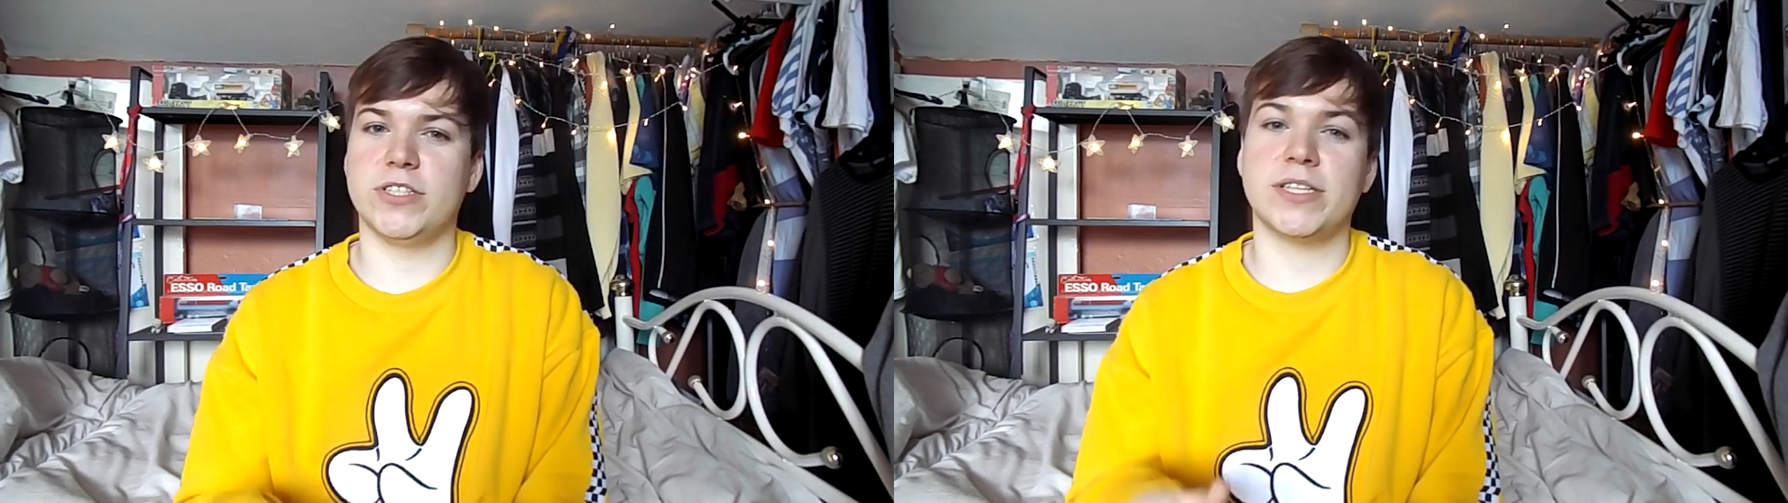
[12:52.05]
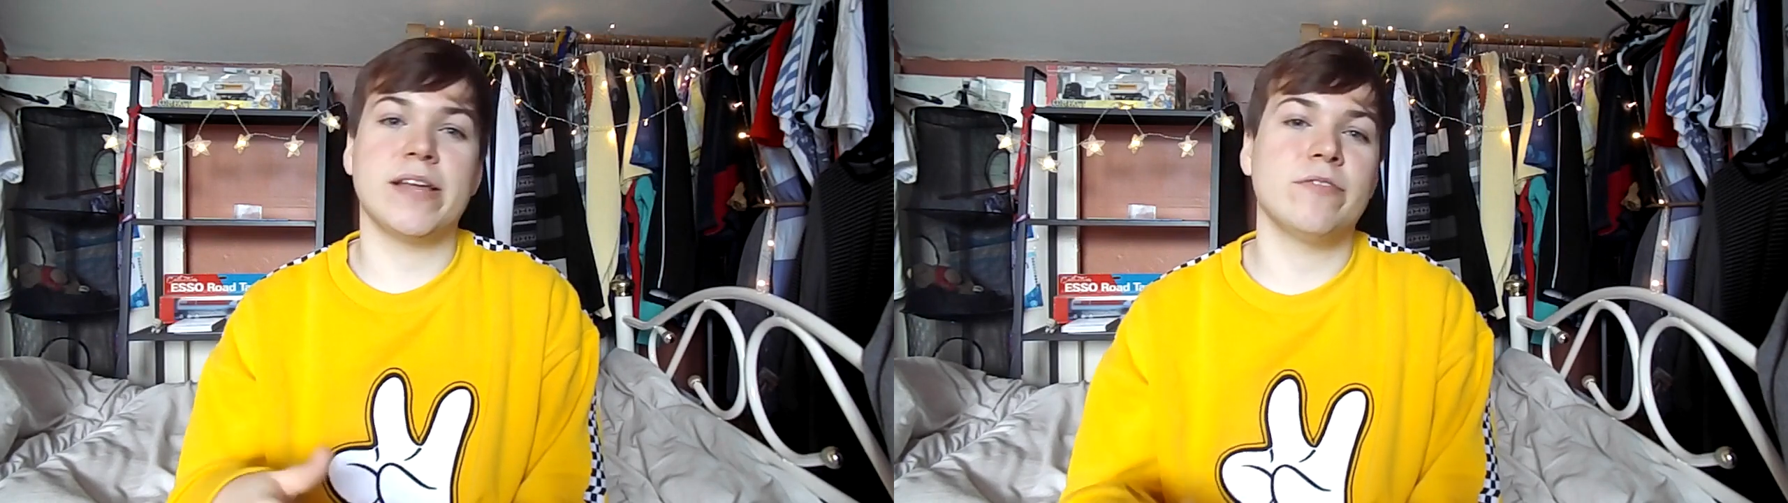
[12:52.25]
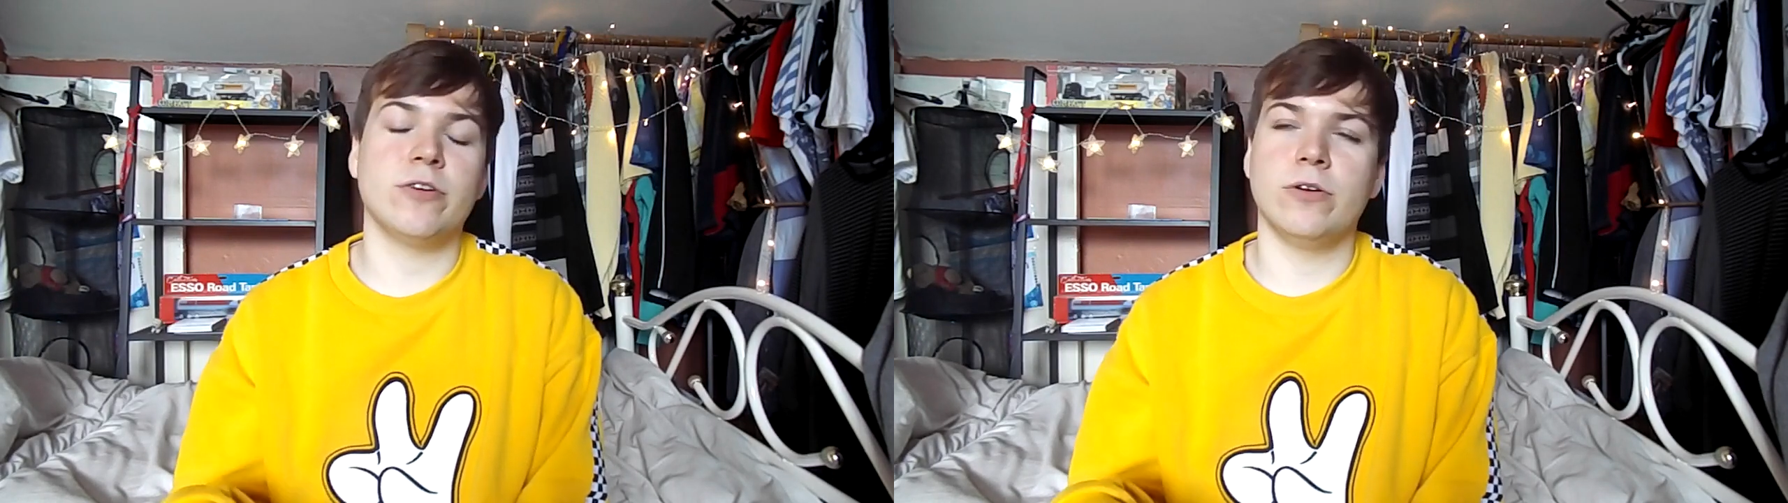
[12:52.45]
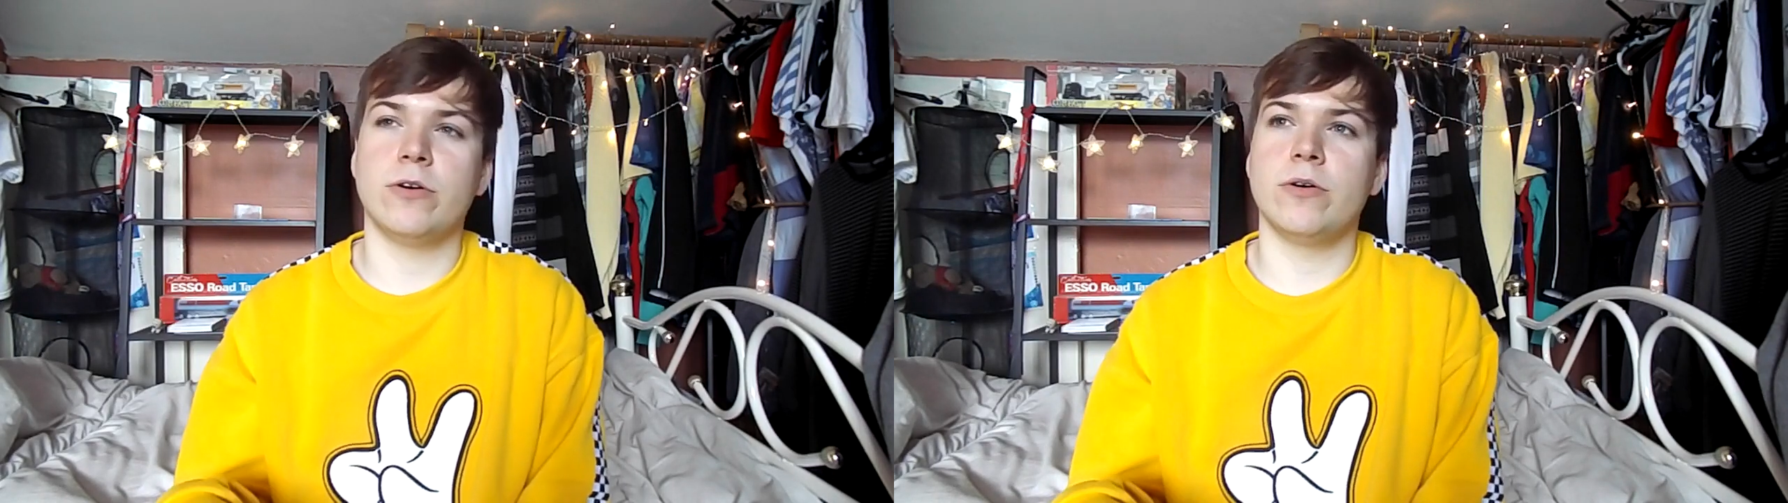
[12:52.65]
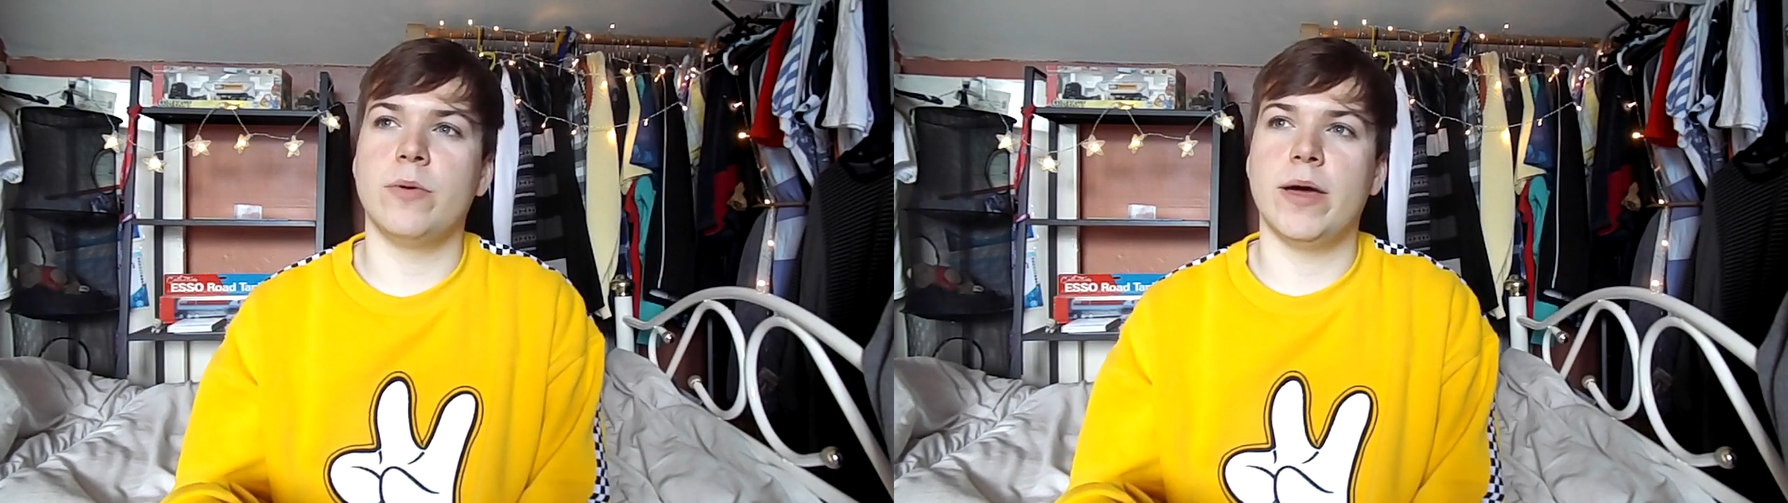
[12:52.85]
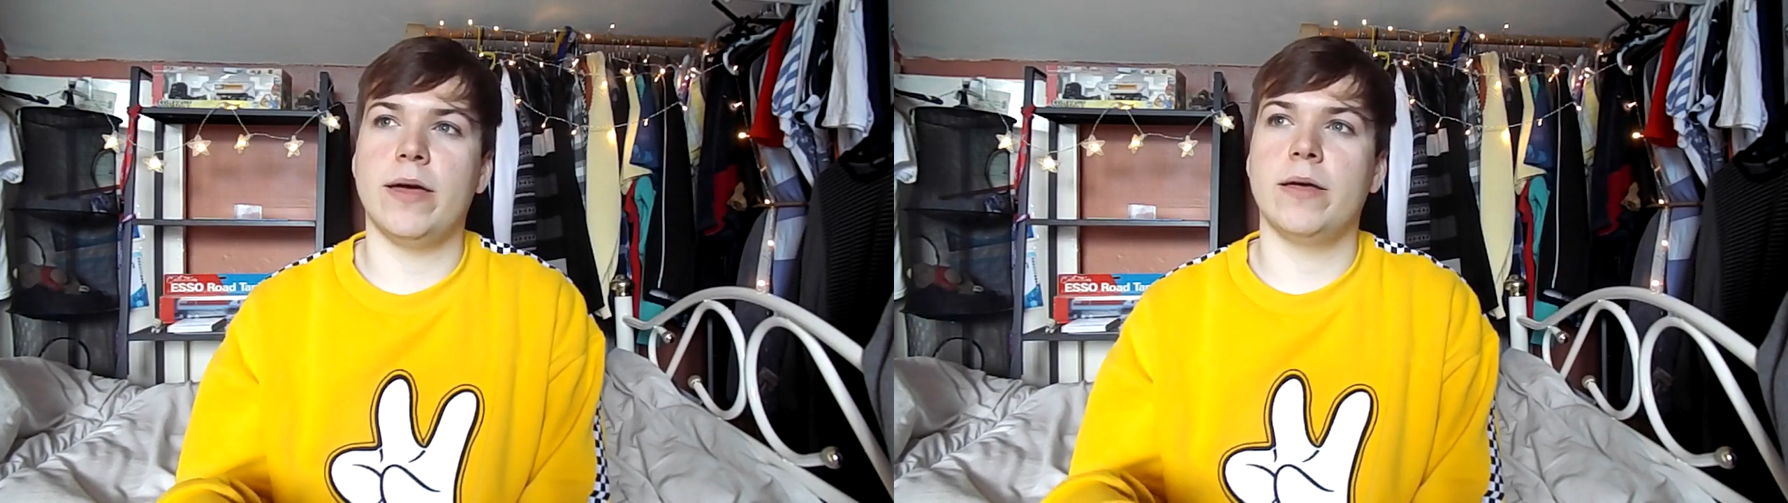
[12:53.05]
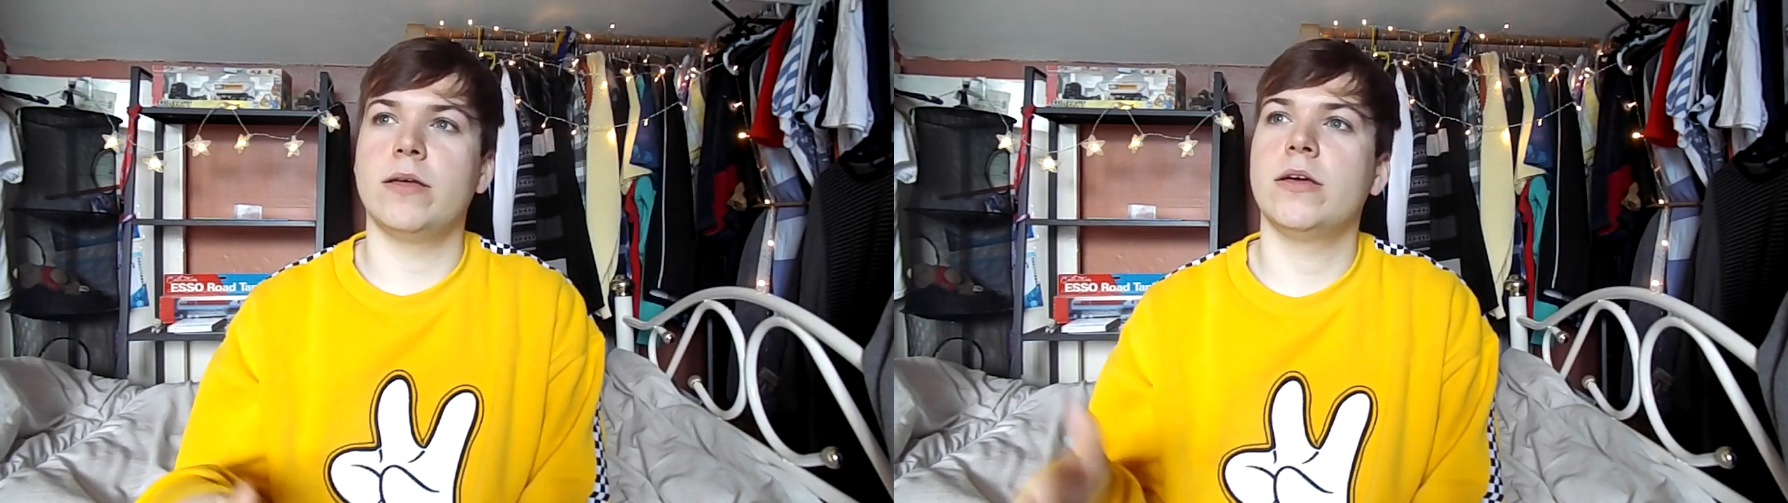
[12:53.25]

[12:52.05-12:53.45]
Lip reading: It's never going to go away.